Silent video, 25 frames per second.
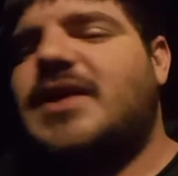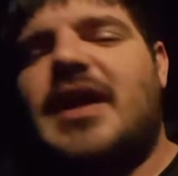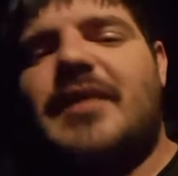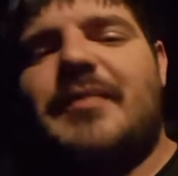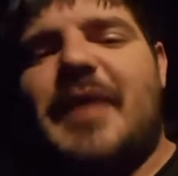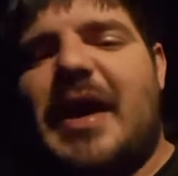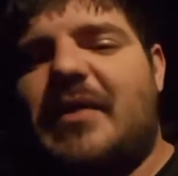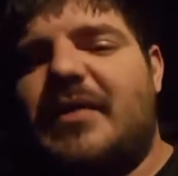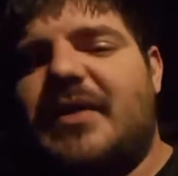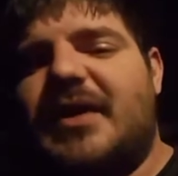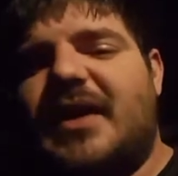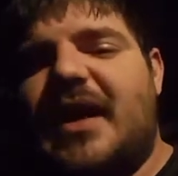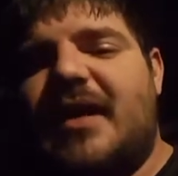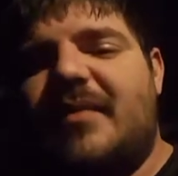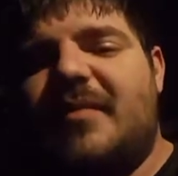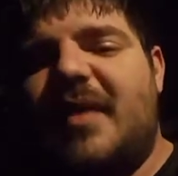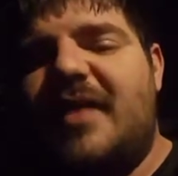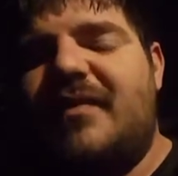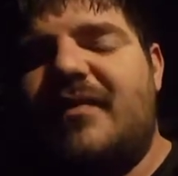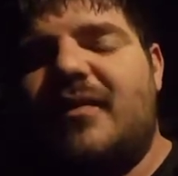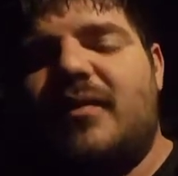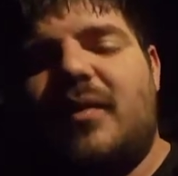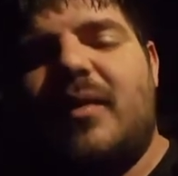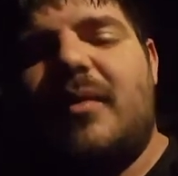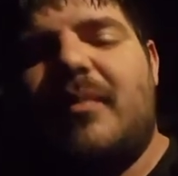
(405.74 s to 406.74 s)
come out with a game
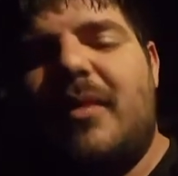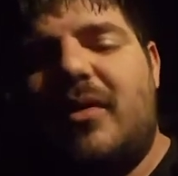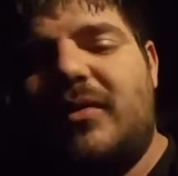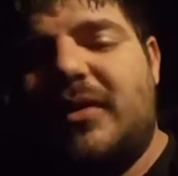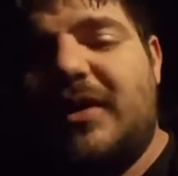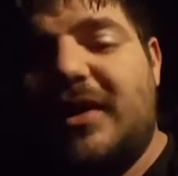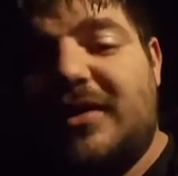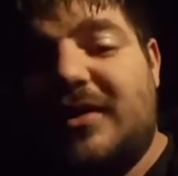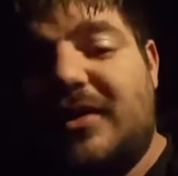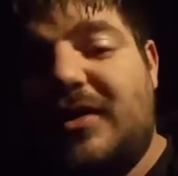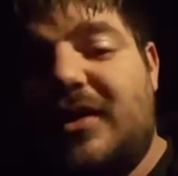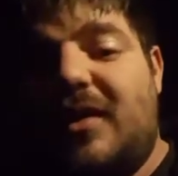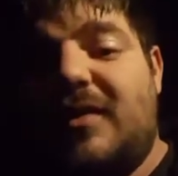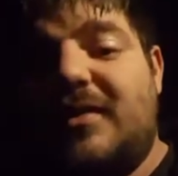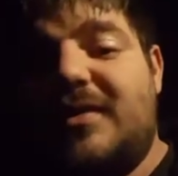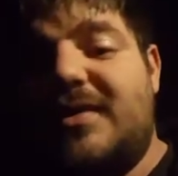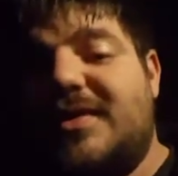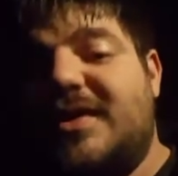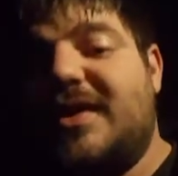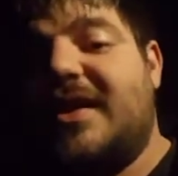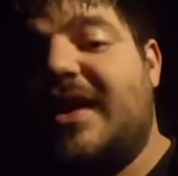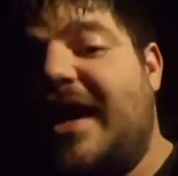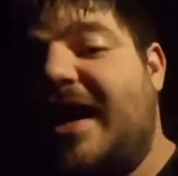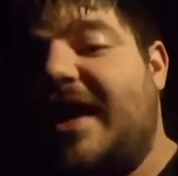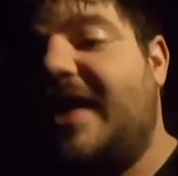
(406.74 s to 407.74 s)
even remotely close
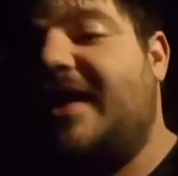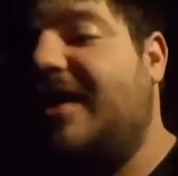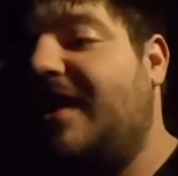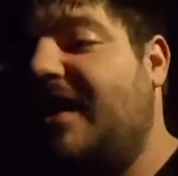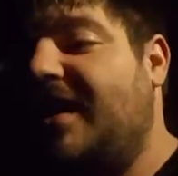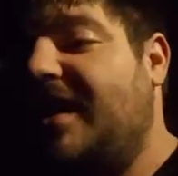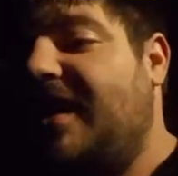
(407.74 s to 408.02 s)
to that,